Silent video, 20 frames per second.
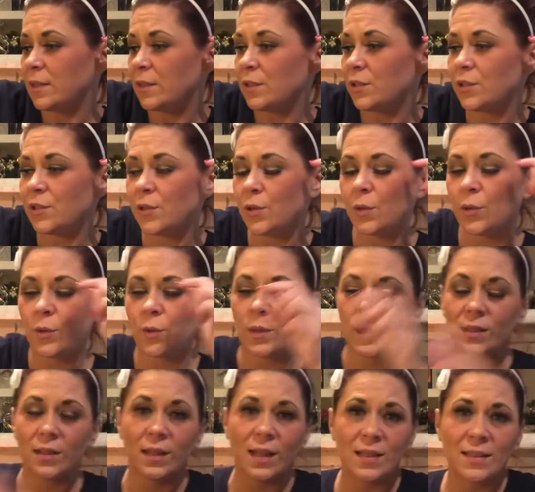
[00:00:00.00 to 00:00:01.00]
So
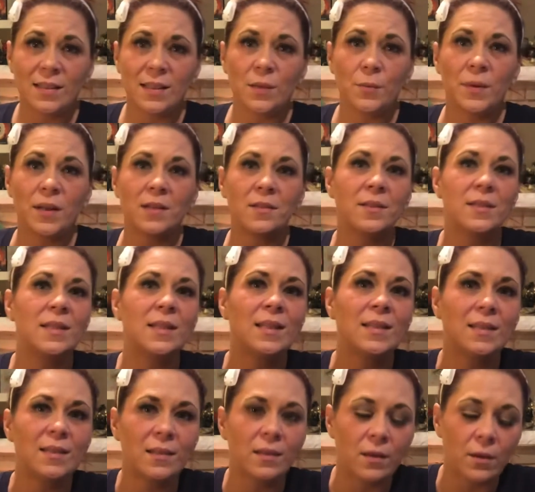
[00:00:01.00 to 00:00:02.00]
let's see what else
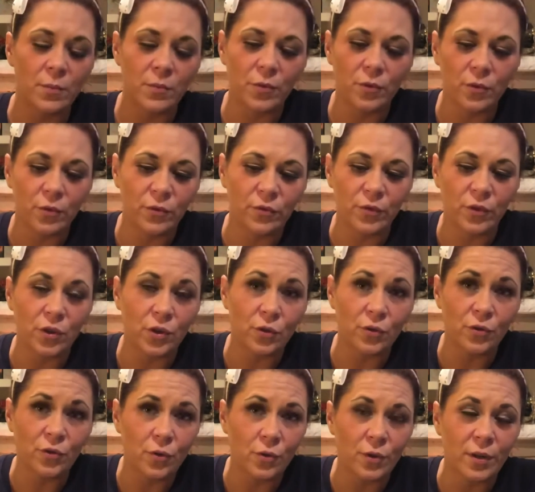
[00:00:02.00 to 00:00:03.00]
needs to come through for you,
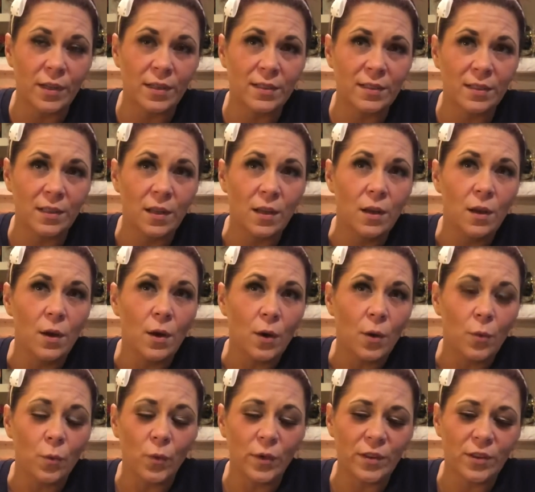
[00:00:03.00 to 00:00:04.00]
Taurus,
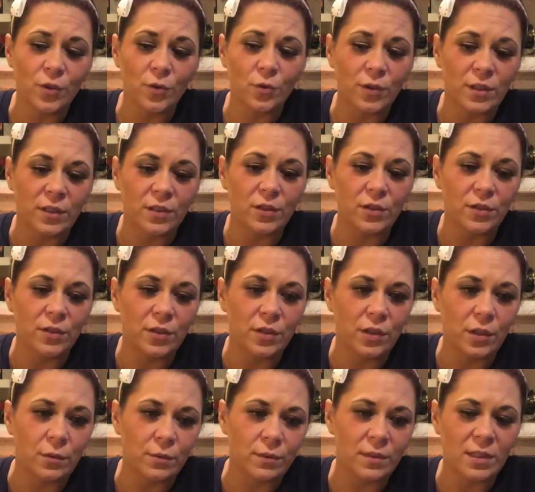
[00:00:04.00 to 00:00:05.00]
with the crystal
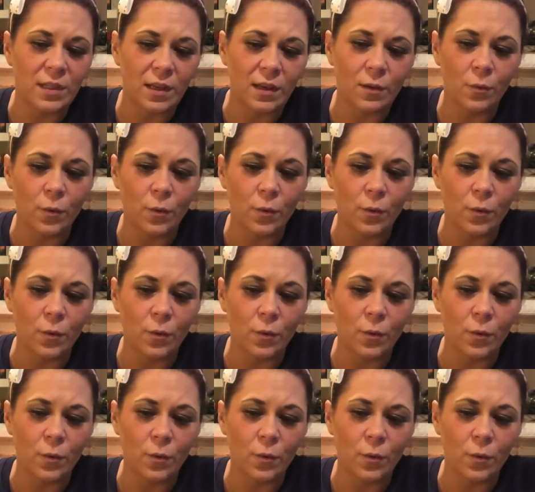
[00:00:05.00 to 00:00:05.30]
stone deck.